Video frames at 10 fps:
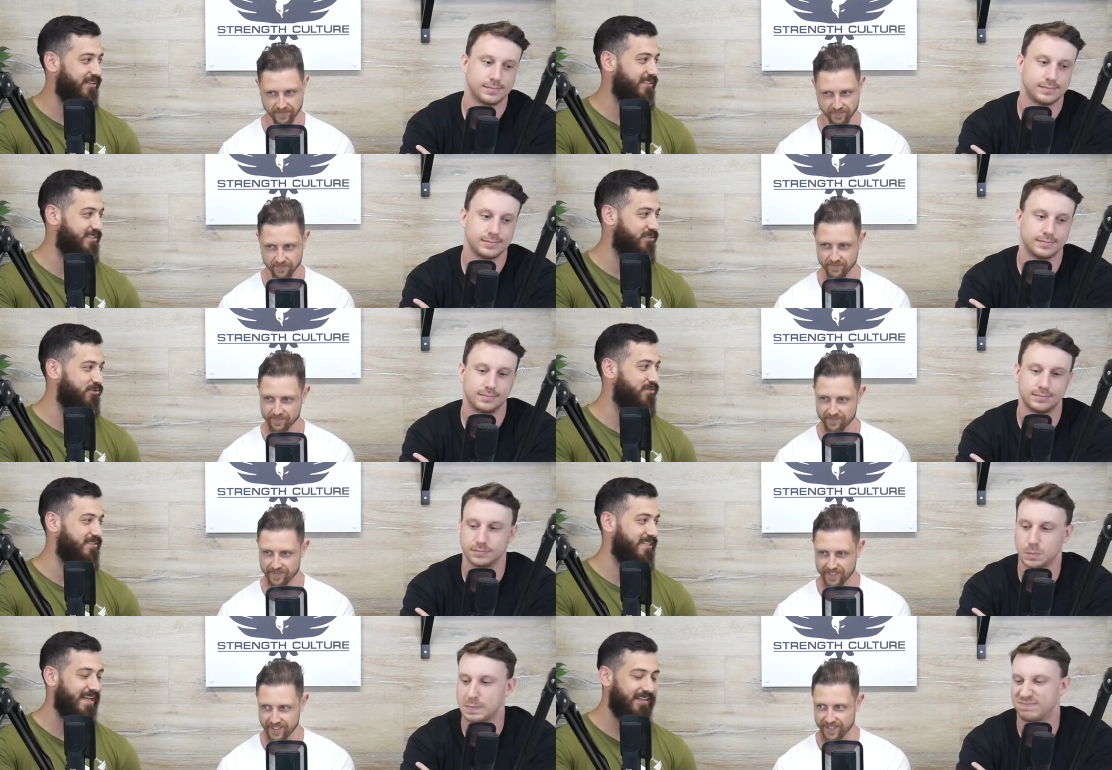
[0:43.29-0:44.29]
Speaker 1: He's
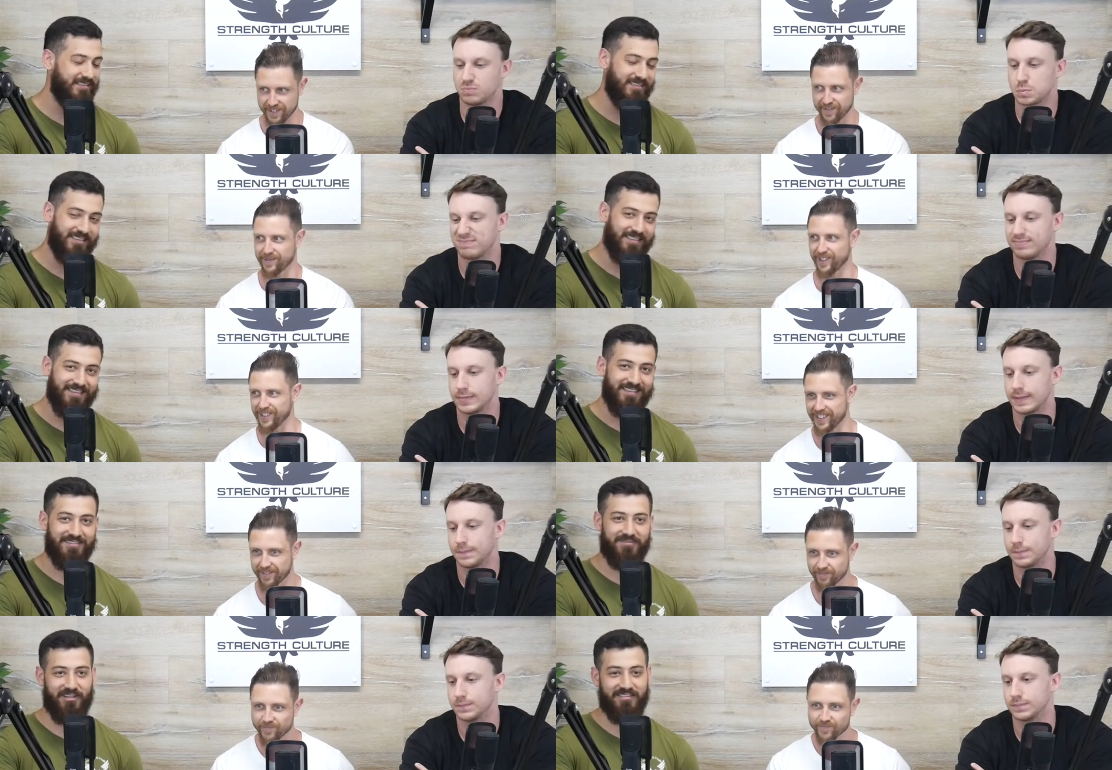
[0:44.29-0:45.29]
driven down. Flown
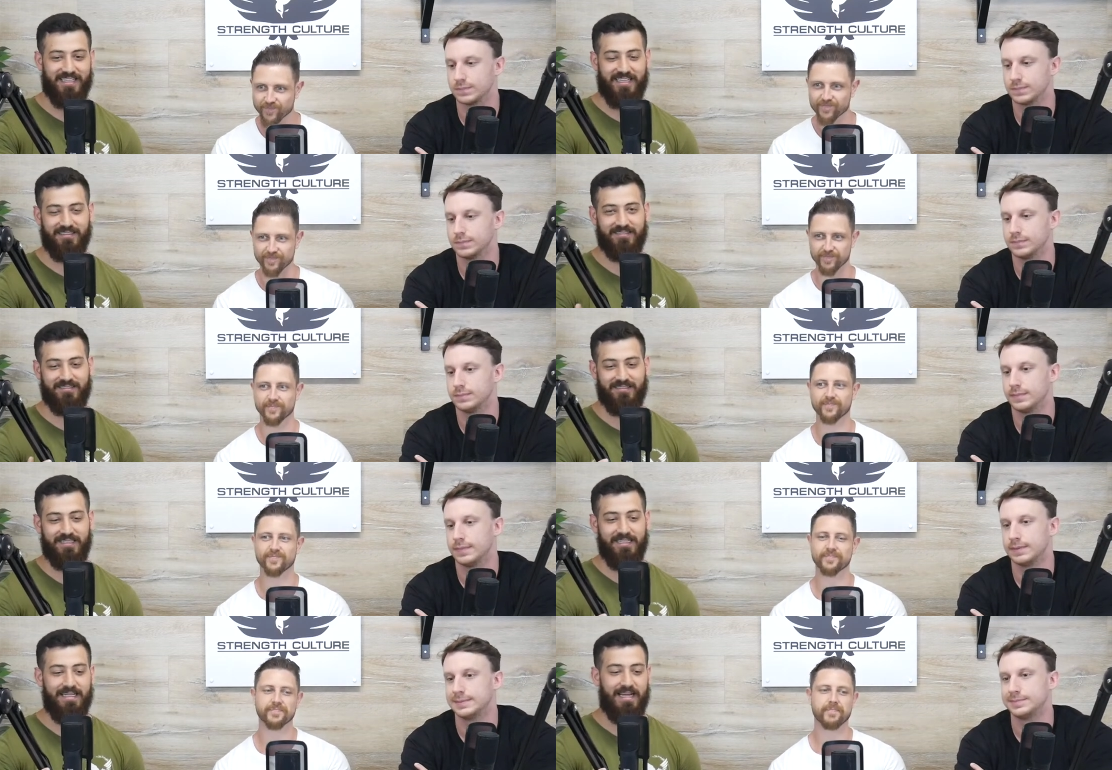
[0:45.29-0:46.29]
down. Flown down.
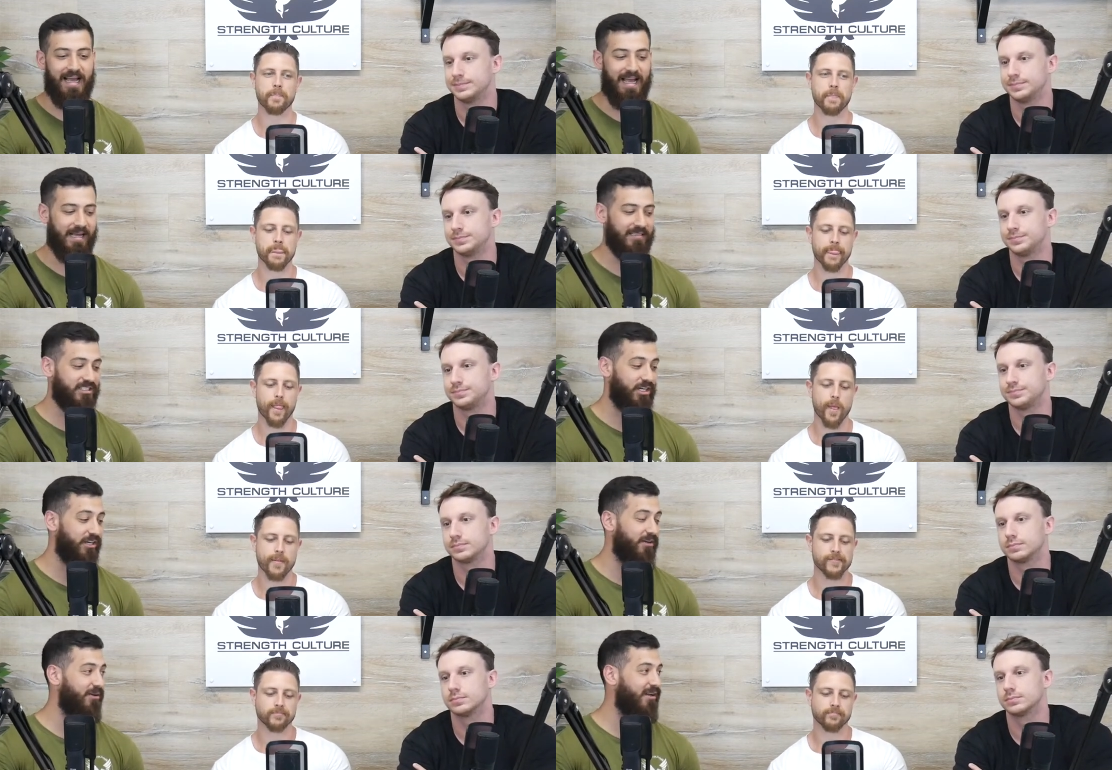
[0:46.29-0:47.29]
Uh,
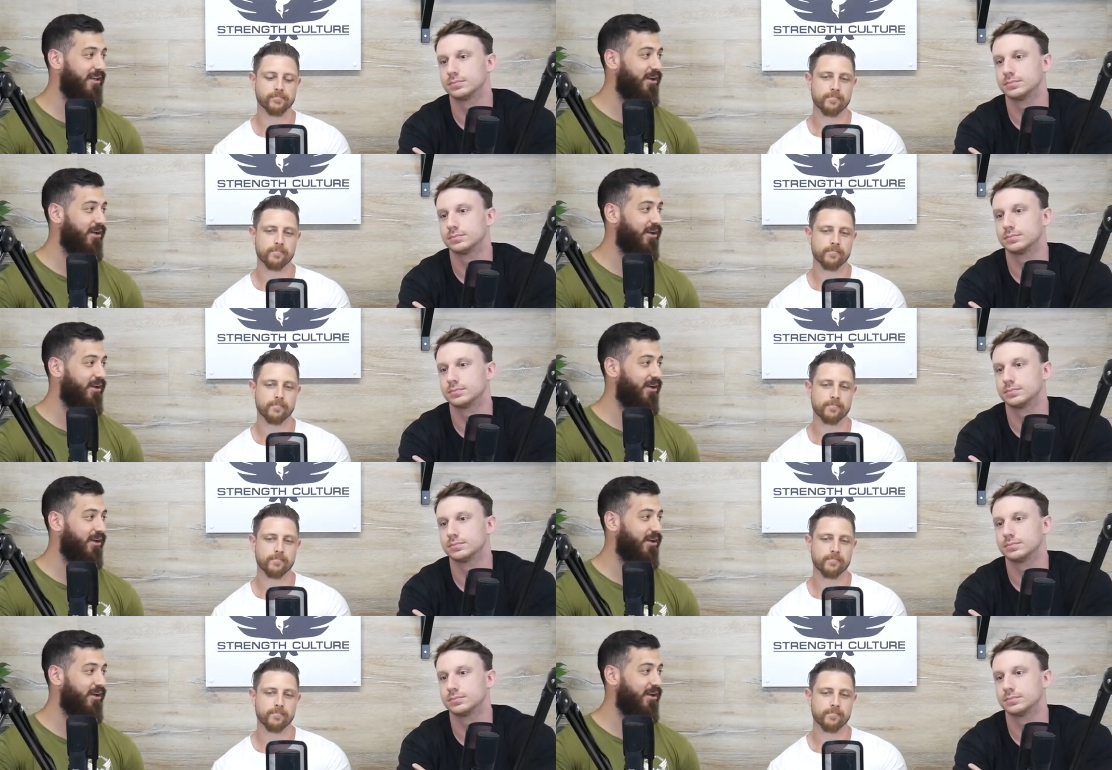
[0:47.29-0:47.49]
so